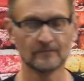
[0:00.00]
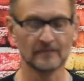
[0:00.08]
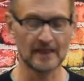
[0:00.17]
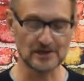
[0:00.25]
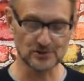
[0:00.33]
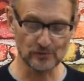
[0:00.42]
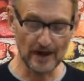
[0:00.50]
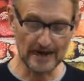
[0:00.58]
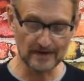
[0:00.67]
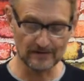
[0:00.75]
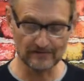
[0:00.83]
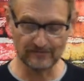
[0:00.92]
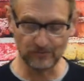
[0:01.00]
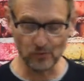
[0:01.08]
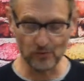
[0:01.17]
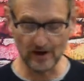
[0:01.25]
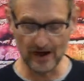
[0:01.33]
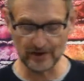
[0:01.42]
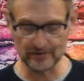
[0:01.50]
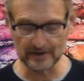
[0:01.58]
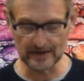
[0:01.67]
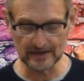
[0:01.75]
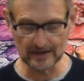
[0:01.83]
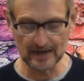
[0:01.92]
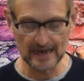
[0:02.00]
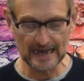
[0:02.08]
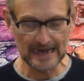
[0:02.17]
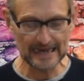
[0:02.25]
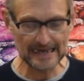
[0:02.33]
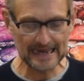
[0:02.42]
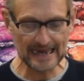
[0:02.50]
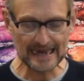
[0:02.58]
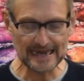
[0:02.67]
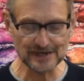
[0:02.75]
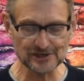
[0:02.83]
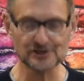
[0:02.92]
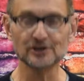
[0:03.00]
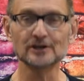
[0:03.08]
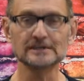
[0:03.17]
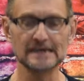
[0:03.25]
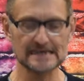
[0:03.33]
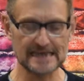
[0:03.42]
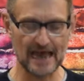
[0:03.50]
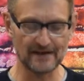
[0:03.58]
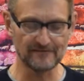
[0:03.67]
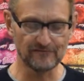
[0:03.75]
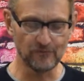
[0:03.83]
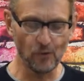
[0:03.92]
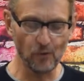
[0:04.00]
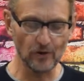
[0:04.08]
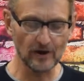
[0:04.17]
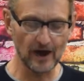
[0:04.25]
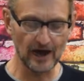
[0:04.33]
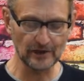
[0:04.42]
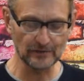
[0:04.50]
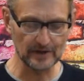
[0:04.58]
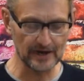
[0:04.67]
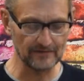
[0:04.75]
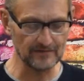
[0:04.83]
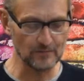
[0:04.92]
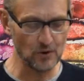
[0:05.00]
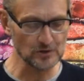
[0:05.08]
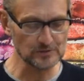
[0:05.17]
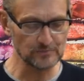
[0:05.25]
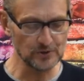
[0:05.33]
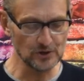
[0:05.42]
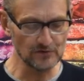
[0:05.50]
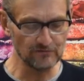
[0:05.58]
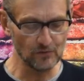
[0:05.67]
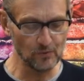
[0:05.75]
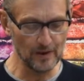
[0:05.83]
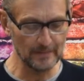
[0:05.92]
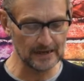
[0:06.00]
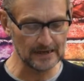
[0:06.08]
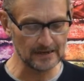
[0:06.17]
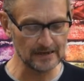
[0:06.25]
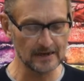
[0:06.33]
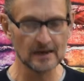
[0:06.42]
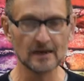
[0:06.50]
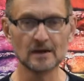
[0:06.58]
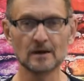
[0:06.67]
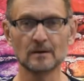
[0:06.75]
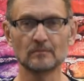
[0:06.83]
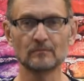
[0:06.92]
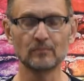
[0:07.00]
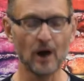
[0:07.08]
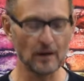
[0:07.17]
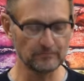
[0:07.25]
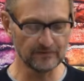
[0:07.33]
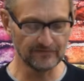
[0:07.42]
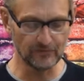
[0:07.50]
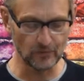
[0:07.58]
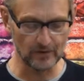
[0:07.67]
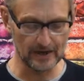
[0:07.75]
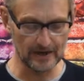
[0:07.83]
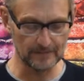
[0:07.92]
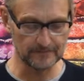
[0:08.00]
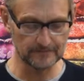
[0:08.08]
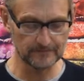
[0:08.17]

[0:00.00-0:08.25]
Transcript: That's right, 400. King Xerxes had 400 of the most beautiful women brought before him.